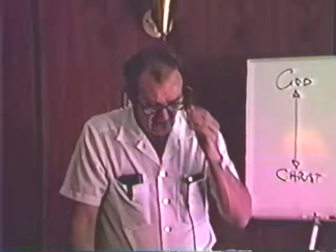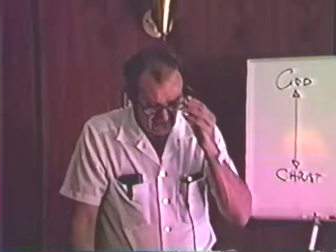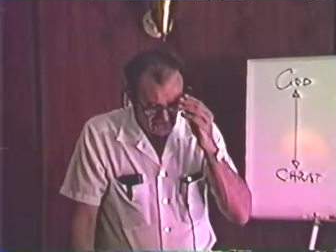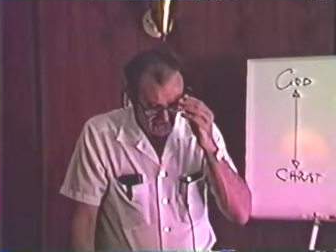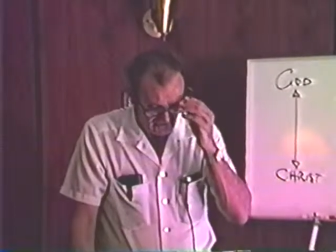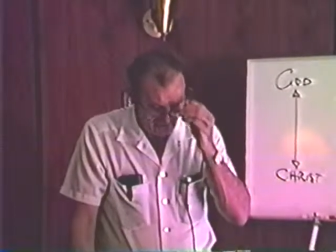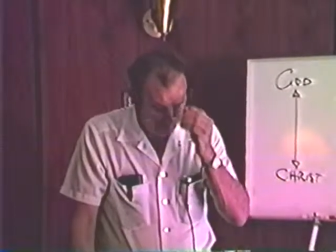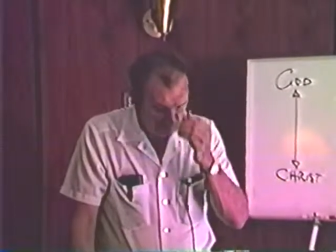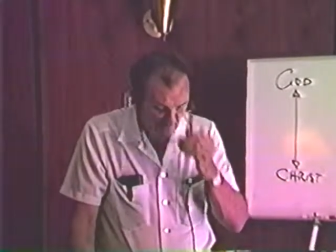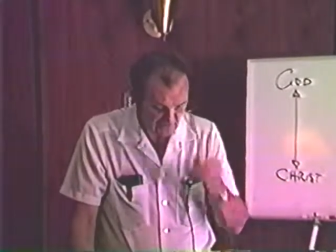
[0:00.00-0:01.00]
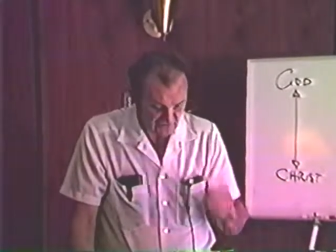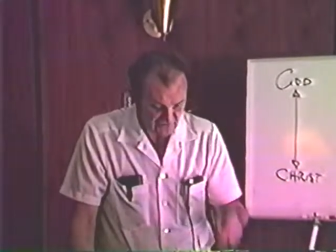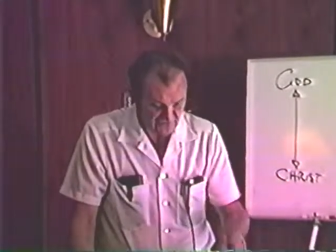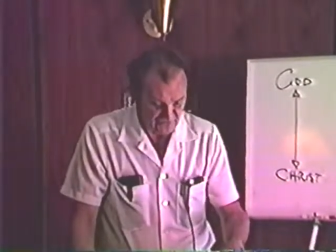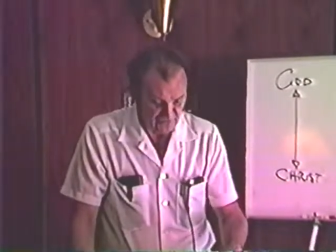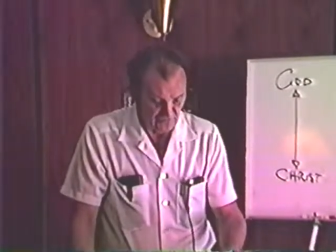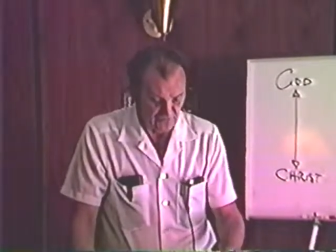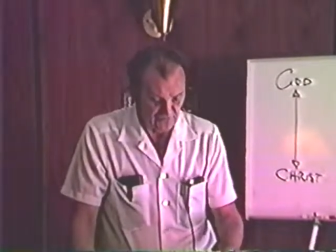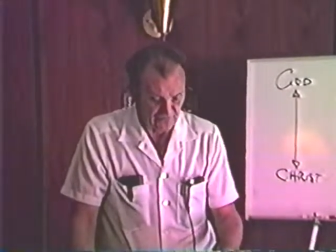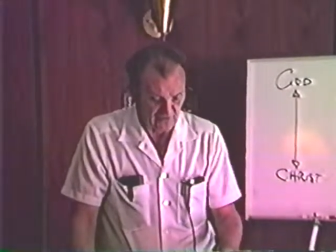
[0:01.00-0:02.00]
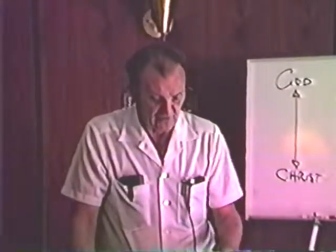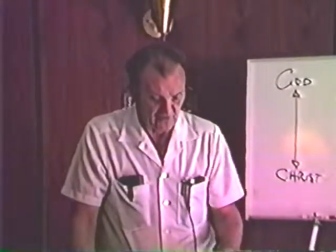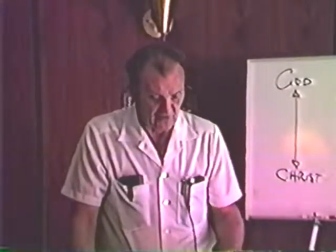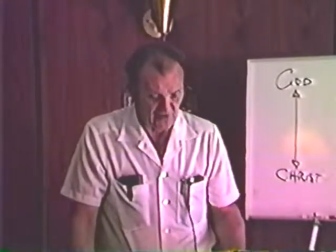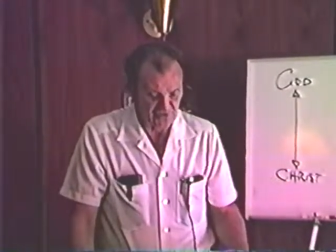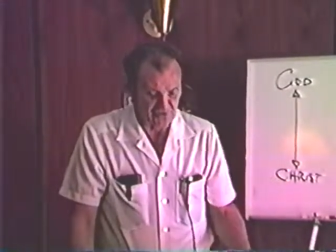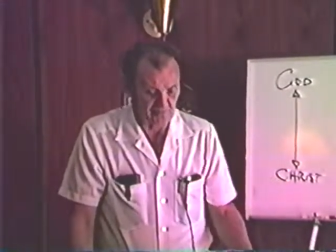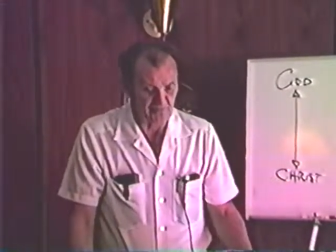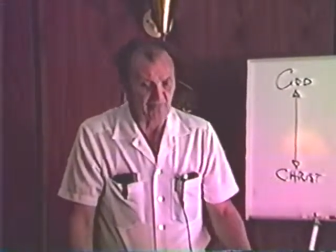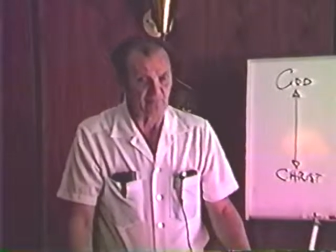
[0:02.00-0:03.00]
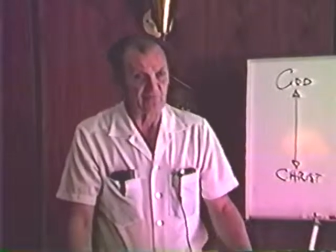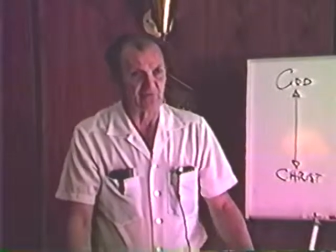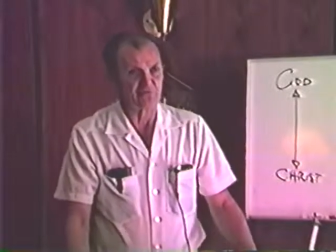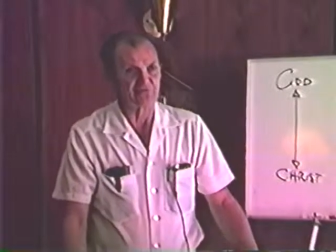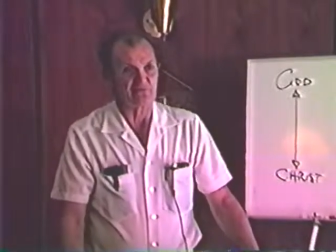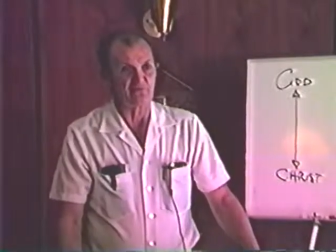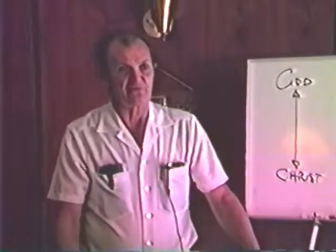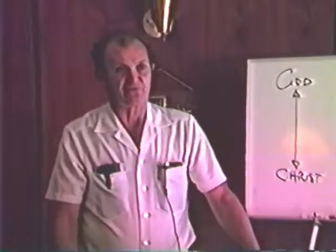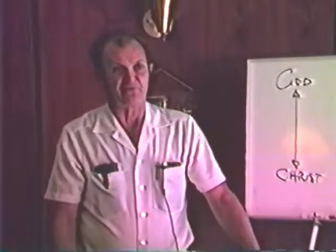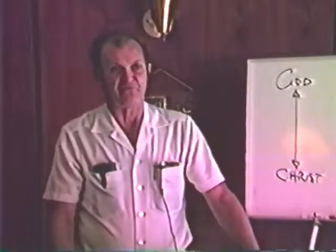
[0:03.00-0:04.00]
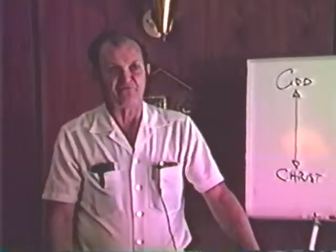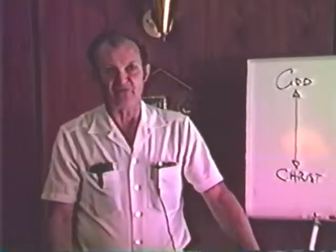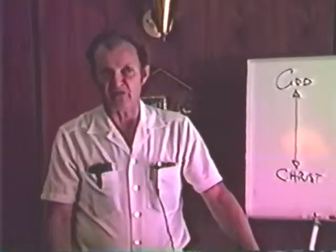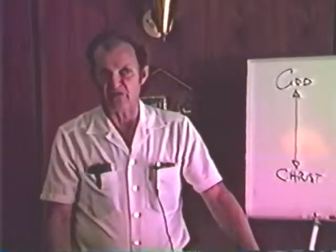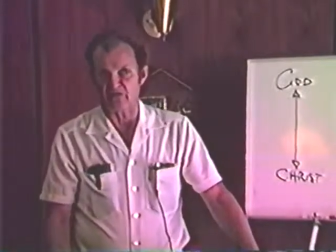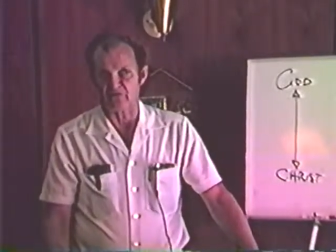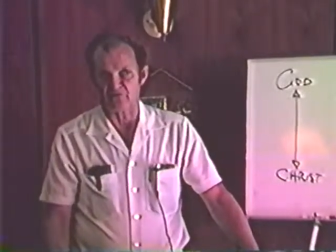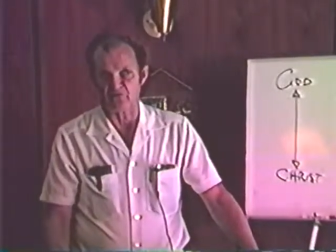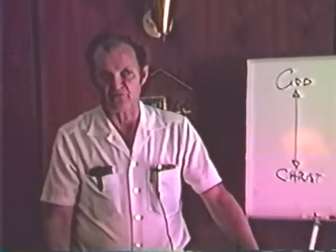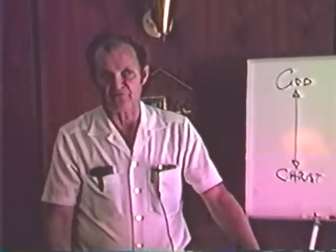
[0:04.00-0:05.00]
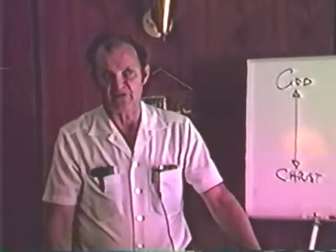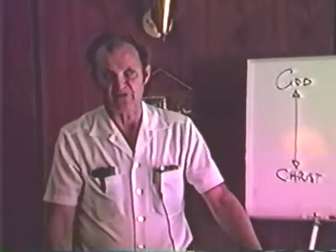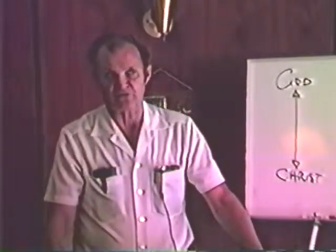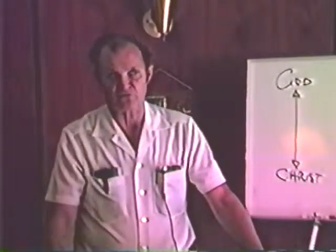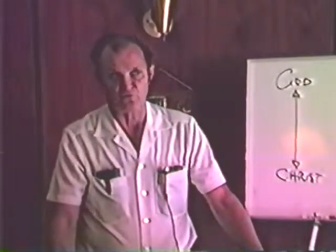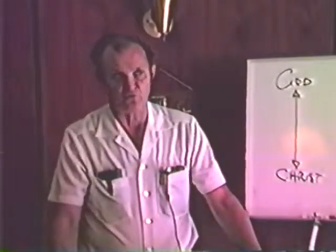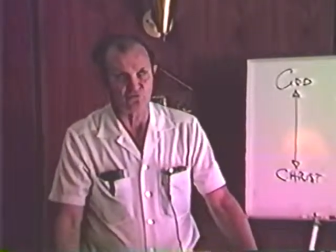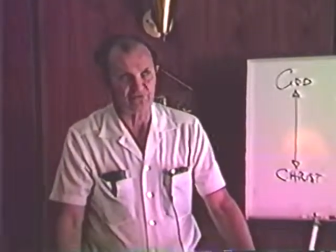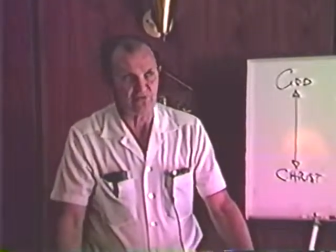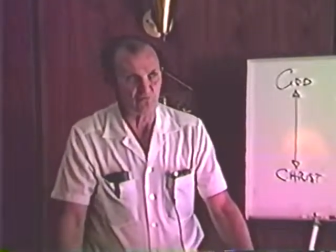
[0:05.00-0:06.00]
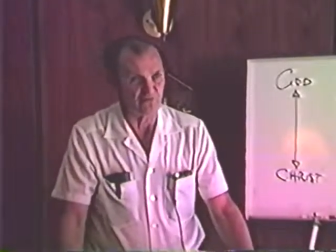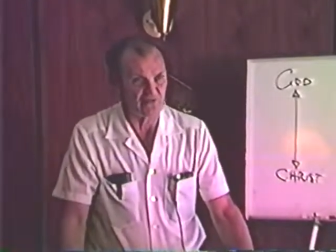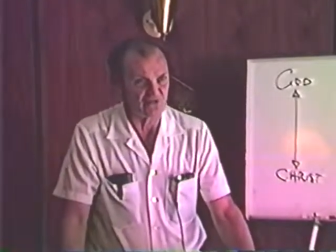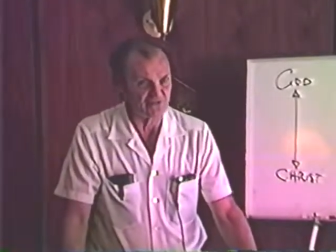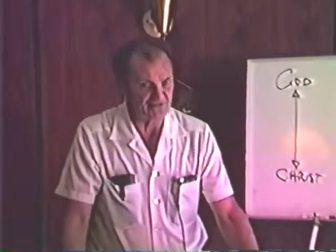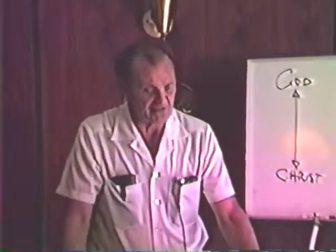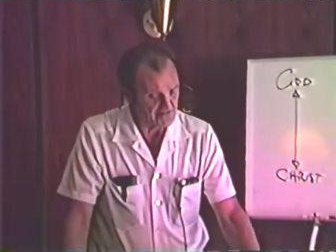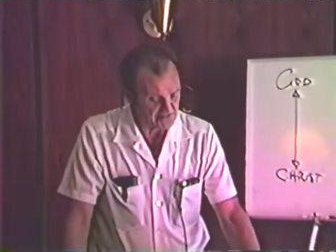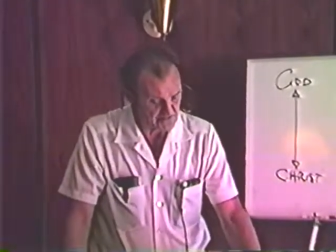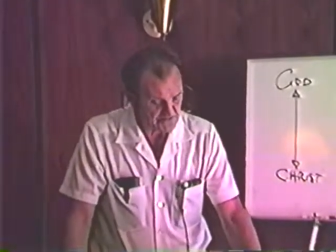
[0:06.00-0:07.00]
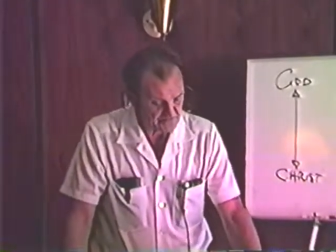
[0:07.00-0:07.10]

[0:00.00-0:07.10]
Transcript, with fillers: So built into the minds of the people there was, was a fear of these haughty religious leaders.